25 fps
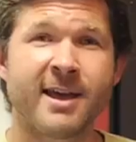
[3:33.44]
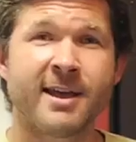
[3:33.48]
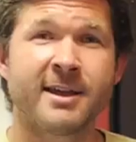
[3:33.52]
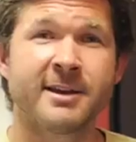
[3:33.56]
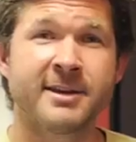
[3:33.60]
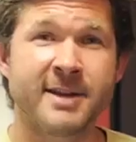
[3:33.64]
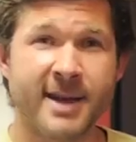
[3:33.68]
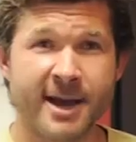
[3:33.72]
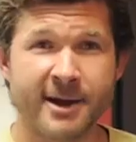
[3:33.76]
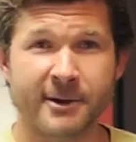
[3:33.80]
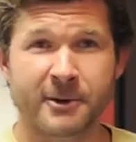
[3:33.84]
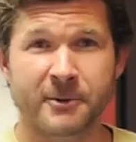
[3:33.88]

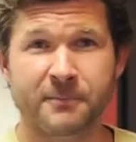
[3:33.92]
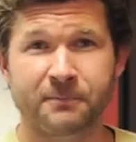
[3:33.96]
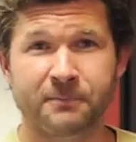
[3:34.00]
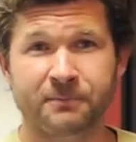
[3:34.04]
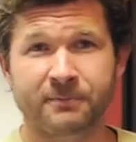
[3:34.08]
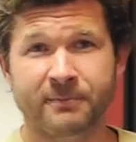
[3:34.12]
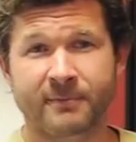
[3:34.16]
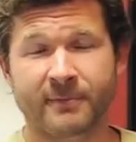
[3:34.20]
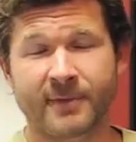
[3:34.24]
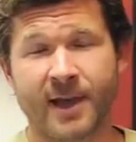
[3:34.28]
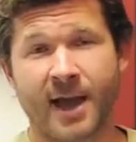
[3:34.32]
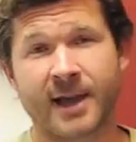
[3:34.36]
Now,
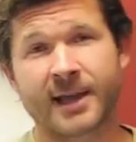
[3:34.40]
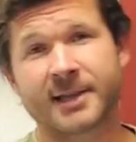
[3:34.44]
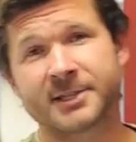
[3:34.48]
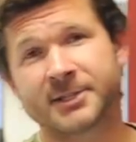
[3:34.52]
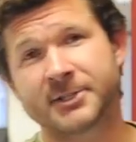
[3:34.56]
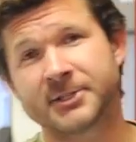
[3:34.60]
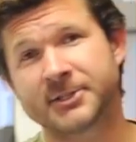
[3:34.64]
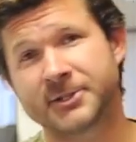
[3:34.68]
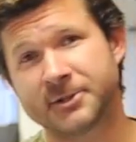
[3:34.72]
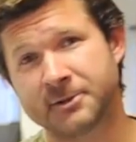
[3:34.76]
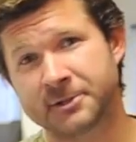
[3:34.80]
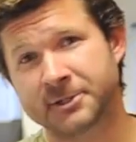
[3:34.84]
I guess
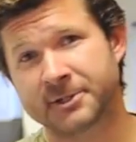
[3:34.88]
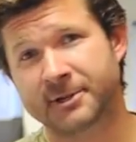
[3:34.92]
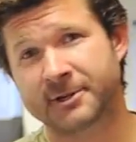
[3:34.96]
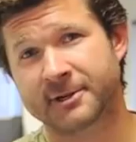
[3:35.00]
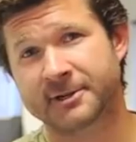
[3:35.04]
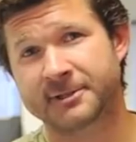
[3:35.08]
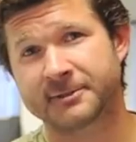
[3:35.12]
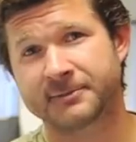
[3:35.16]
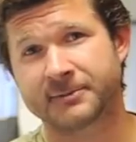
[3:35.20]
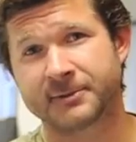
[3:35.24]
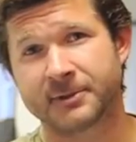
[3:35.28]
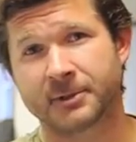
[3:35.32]
it's your
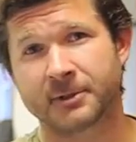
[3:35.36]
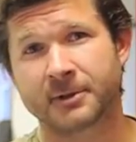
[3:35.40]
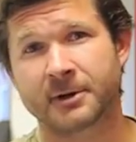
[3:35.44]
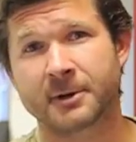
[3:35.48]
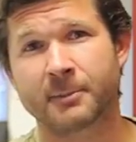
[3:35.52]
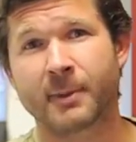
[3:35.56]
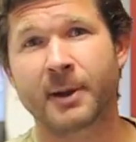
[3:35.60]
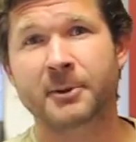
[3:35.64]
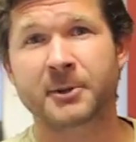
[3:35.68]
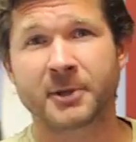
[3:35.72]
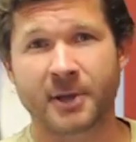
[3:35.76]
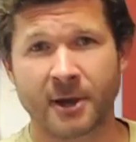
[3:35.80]
turn to learn
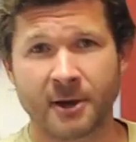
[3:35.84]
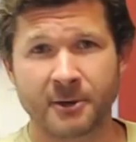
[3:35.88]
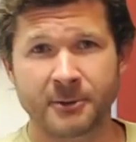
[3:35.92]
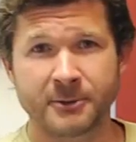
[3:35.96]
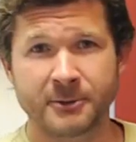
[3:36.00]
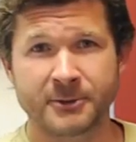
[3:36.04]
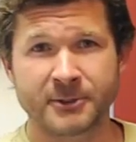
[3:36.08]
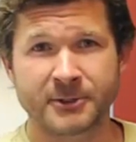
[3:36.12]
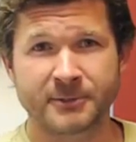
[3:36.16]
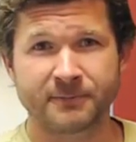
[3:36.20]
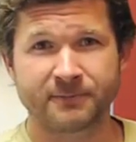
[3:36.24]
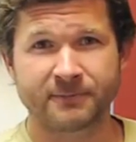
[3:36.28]
about
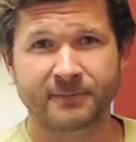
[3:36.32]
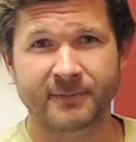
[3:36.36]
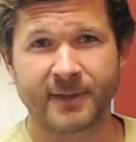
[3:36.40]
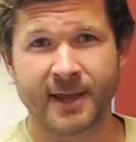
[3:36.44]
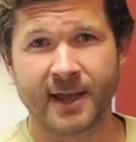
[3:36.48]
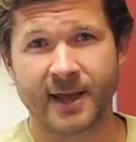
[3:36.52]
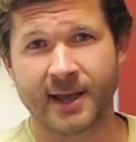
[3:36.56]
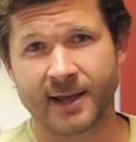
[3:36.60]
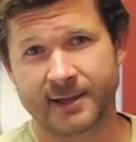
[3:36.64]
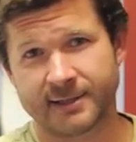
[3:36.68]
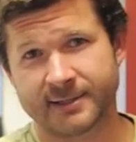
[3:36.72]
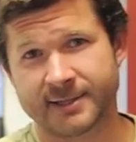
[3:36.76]
codes
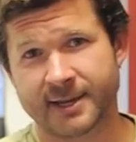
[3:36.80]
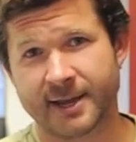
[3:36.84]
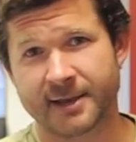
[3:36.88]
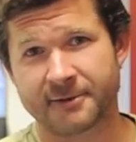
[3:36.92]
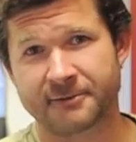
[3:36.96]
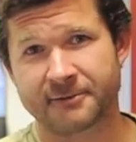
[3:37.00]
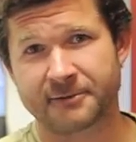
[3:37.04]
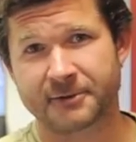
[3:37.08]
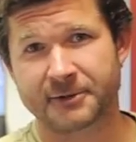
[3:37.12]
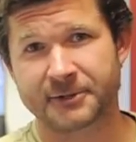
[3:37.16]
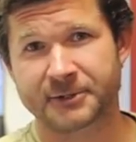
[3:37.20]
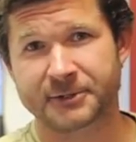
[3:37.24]
and
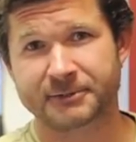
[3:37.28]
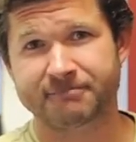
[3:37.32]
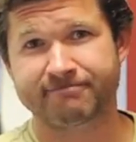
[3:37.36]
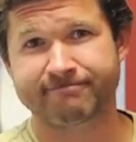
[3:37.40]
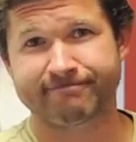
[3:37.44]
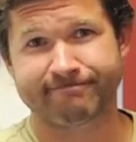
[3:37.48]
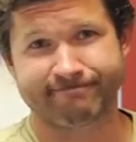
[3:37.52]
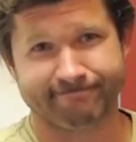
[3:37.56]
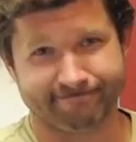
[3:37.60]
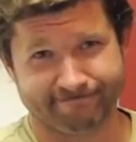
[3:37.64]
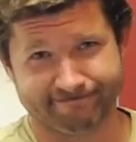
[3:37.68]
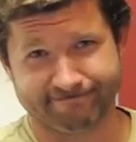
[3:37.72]
ciphers.
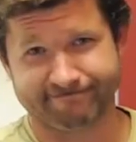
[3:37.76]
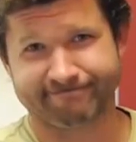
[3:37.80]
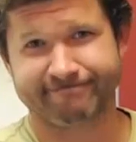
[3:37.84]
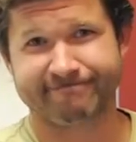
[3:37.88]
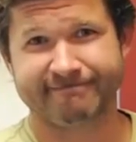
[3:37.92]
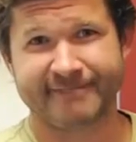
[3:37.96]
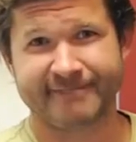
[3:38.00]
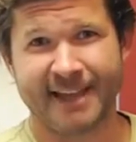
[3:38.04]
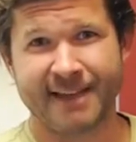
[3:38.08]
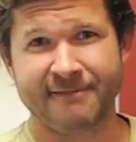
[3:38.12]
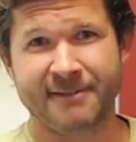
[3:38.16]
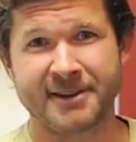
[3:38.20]

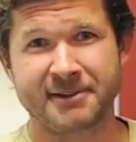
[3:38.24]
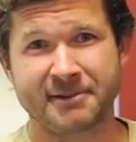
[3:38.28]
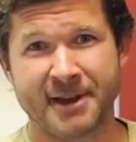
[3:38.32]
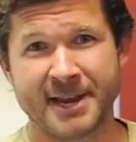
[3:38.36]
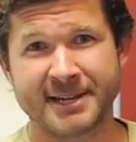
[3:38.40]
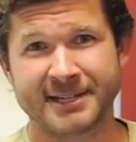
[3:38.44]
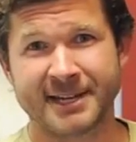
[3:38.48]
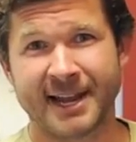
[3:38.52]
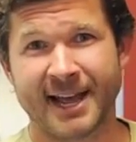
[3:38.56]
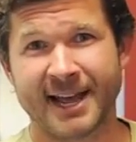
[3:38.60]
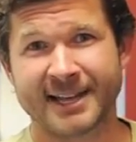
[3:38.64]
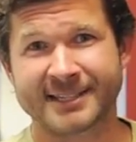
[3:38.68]
Have a
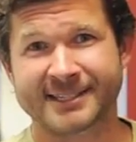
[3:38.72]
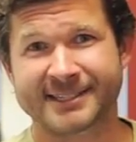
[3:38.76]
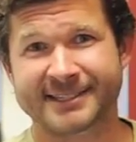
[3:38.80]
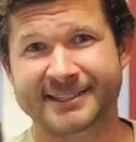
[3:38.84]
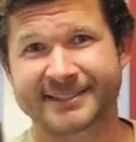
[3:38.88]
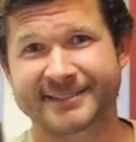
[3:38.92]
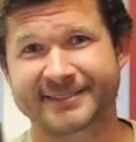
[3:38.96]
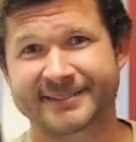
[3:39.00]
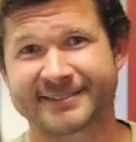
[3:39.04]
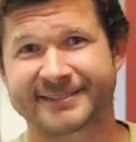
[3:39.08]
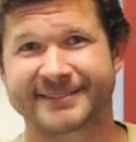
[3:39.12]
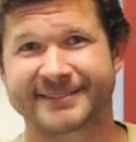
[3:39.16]
great class!